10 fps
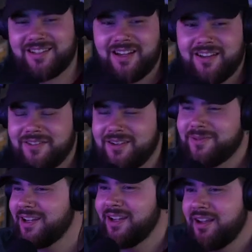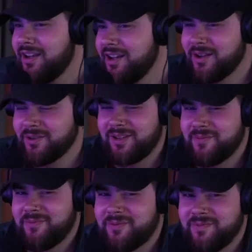stuff. And it was you know
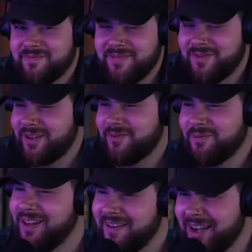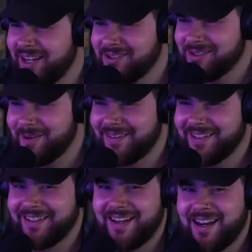something from it was like from Levi's or
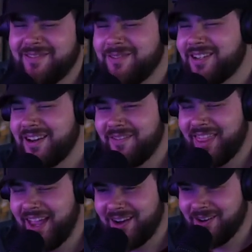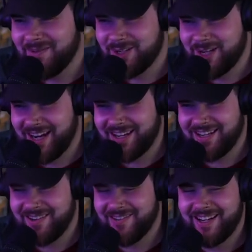something, and it wasn't that great of a jacket
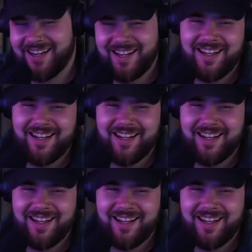anyway.